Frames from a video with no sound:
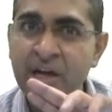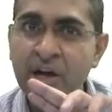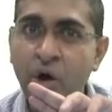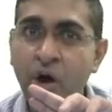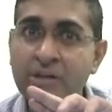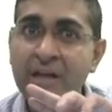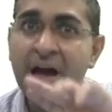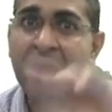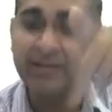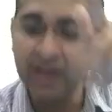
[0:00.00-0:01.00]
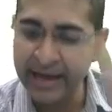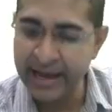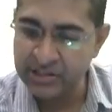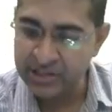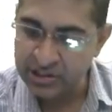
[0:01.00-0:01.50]
on the other
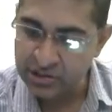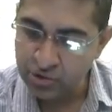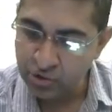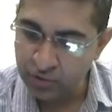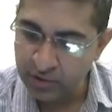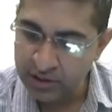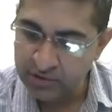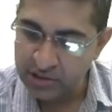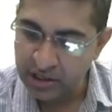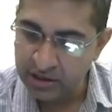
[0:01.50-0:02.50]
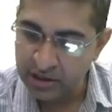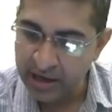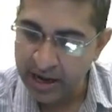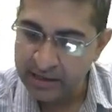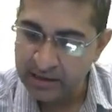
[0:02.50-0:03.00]
axis. So you will give cylinder
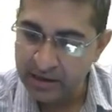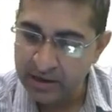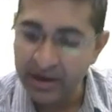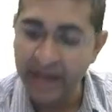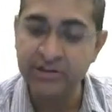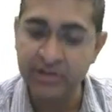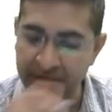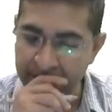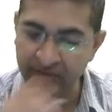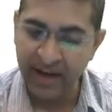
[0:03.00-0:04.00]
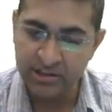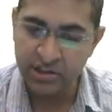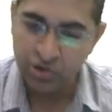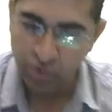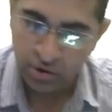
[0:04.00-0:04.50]
at 90 degree. Why is
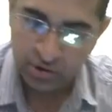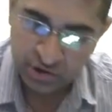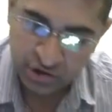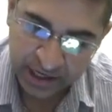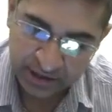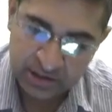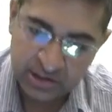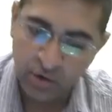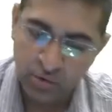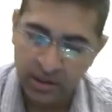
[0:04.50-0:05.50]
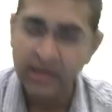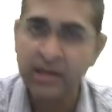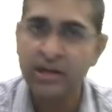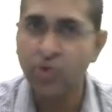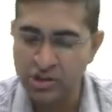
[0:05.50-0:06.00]
it so? Check this out.
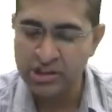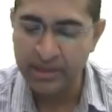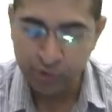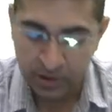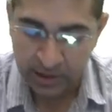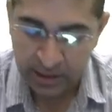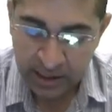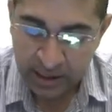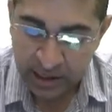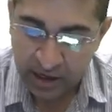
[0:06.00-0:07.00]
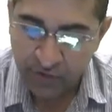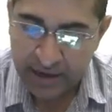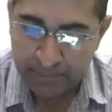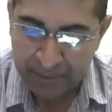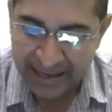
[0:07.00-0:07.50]
Conceptually, if
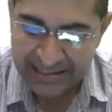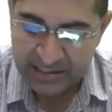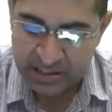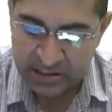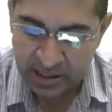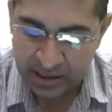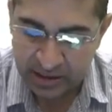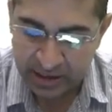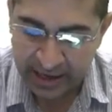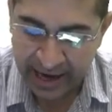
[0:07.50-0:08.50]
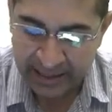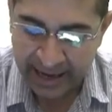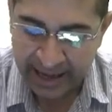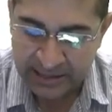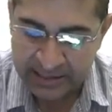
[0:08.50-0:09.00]
I place the cylinder at
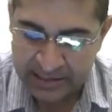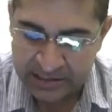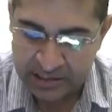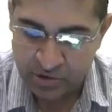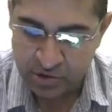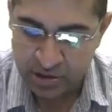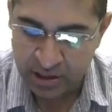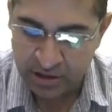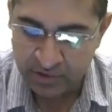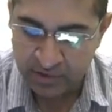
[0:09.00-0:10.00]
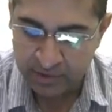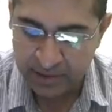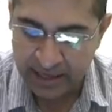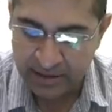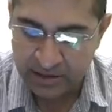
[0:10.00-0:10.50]
x-axis, so cylinder will be
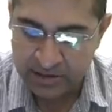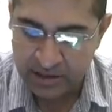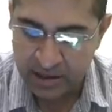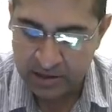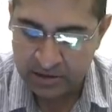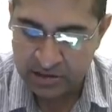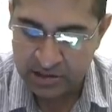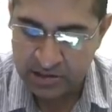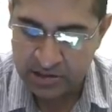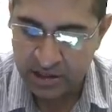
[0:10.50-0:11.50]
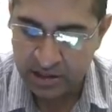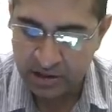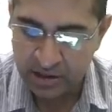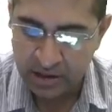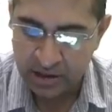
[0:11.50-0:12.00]
like this, na? This is a
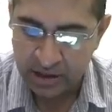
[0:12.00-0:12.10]
cylinder.